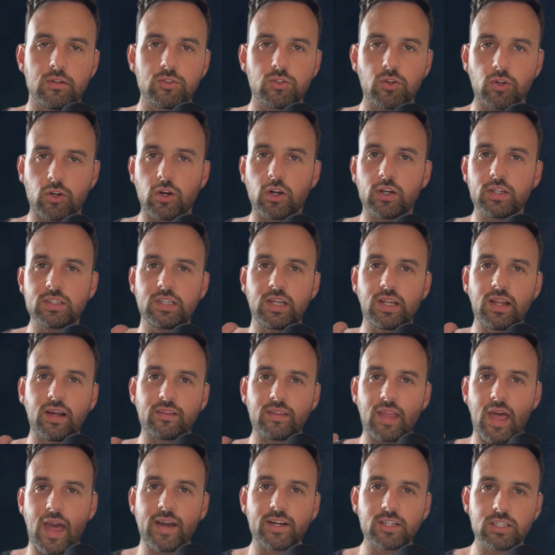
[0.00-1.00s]
So they're going to see that
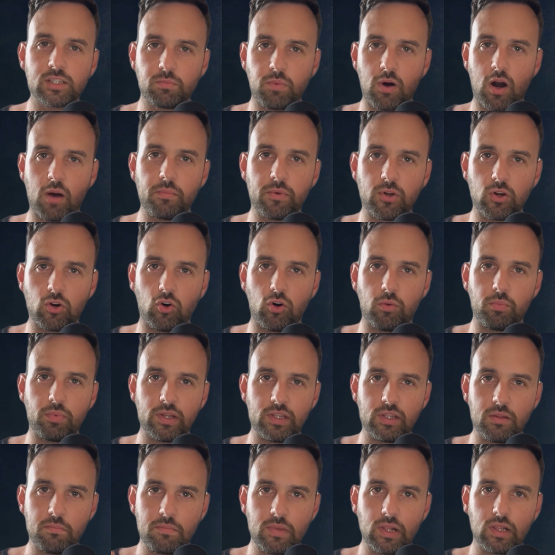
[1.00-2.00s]
text popping up in
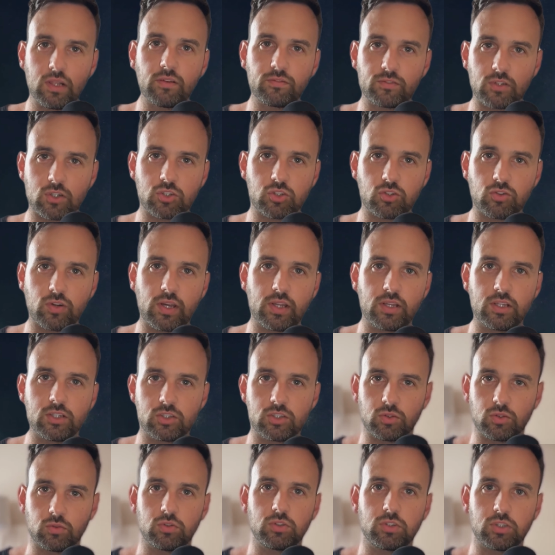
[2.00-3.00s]
the middle of their screen as
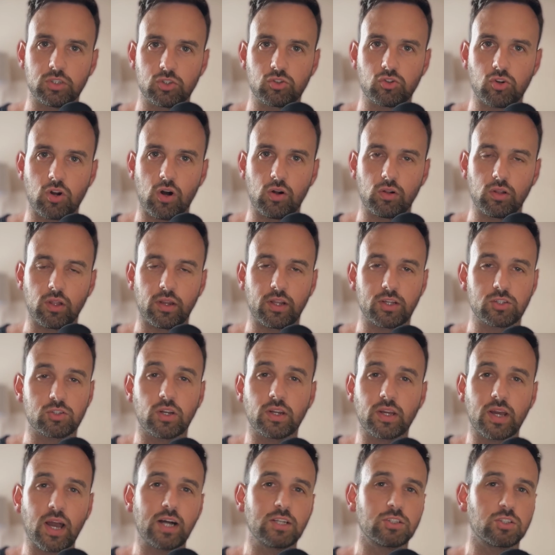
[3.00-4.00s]
as they scroll on. It's going
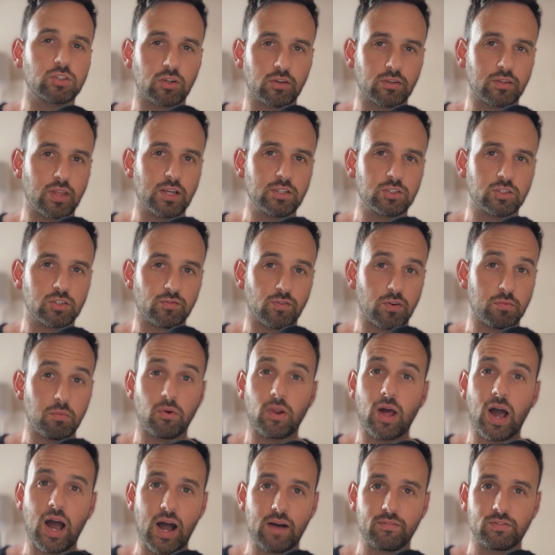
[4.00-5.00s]
to catch their attention for
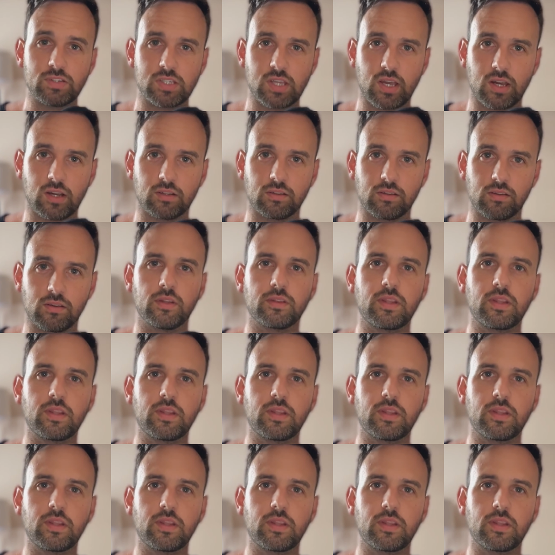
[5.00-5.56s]
about half a second.